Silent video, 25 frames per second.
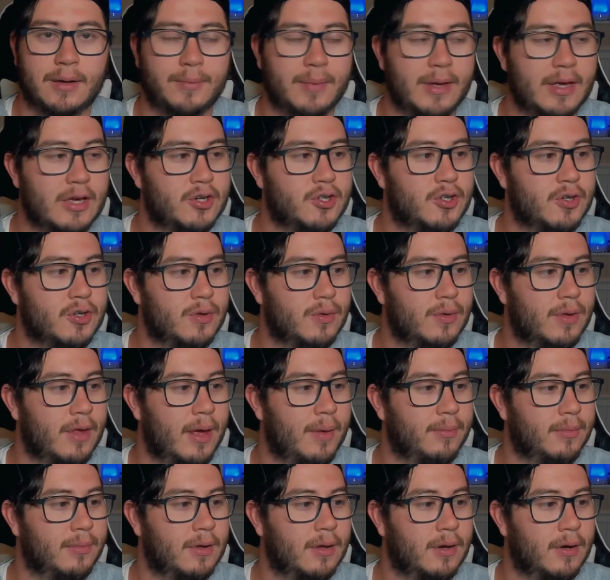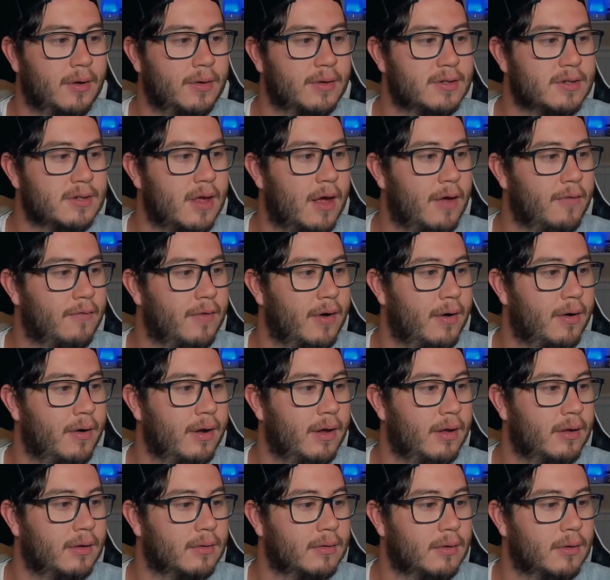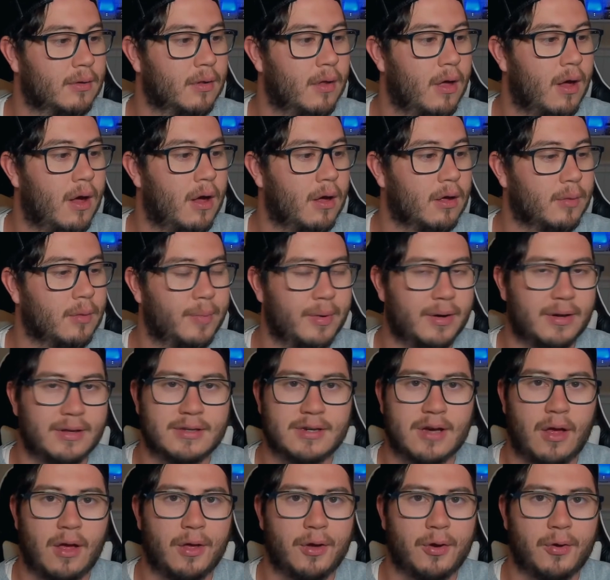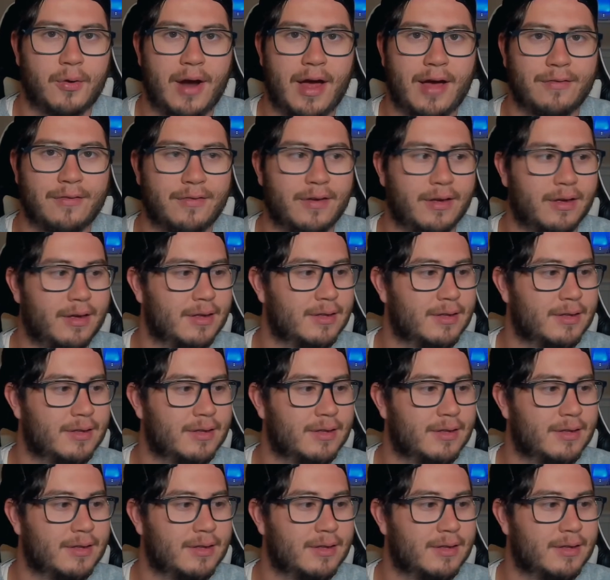issue that, you know, it's not very long, but it's holographic.